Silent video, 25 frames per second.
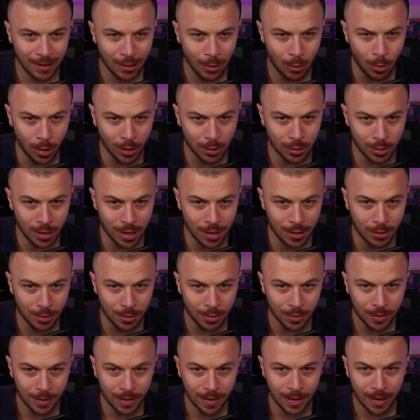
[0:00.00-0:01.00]
What do I
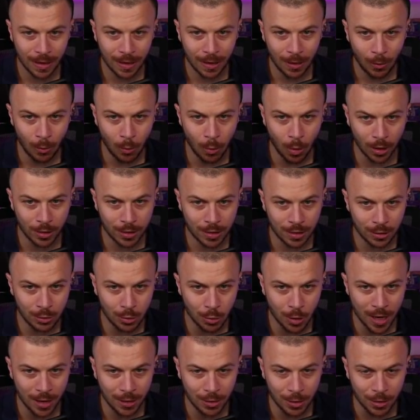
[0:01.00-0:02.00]
do? What
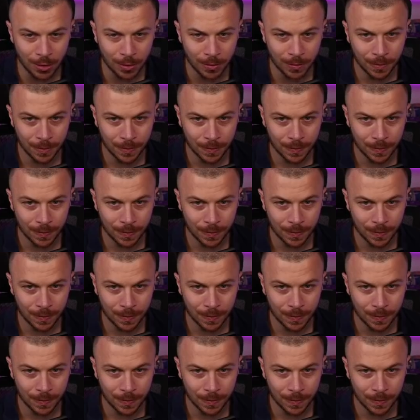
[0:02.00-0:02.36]
do I do?